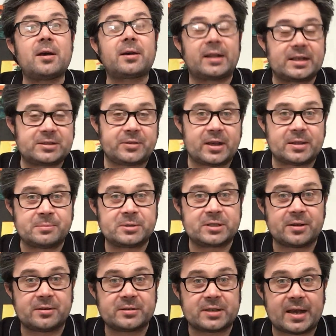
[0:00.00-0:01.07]
classify
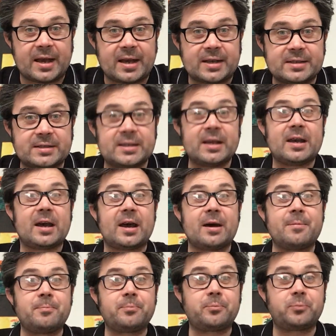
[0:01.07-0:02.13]
themselves as
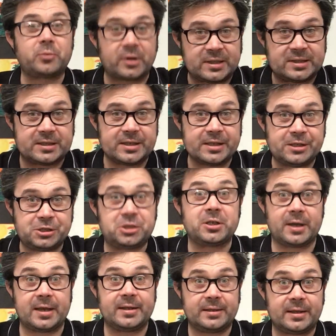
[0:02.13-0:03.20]
British
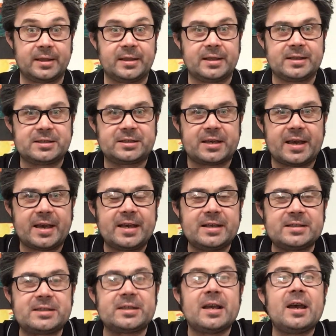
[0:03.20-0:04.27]
in this
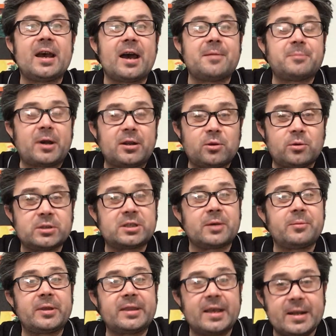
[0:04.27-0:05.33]
case, and also
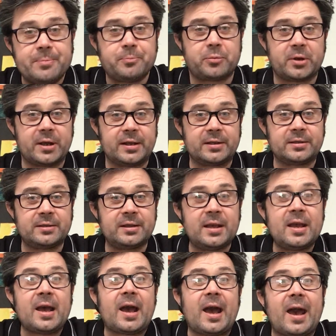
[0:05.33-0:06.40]
within Britain,
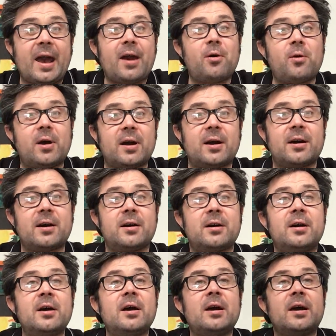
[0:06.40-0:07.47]
how are
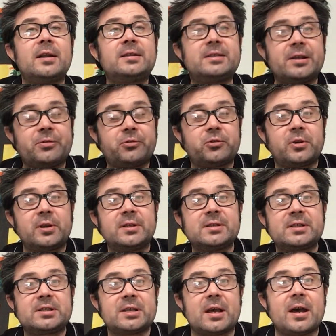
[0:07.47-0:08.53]

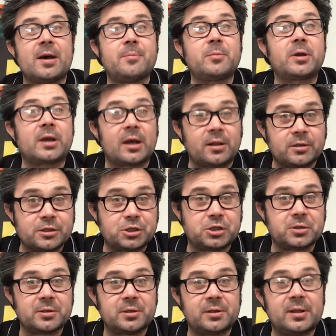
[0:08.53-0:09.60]
different
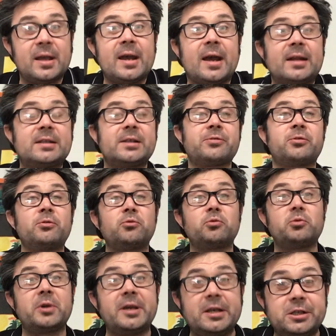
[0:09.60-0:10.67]
cultural and different
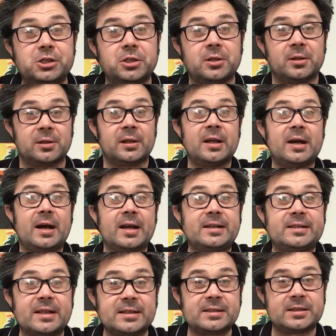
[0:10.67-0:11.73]
regional
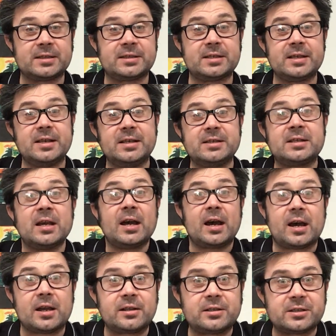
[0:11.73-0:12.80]
identities
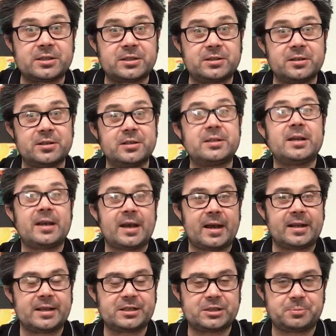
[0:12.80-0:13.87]
understood
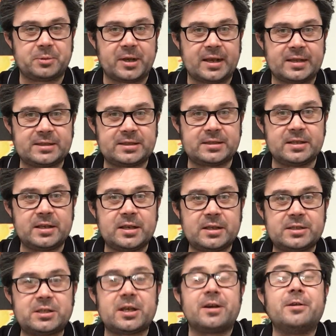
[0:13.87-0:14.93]
and expressed.
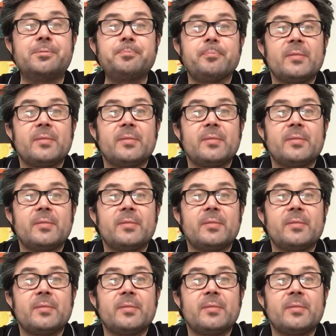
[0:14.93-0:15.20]
So,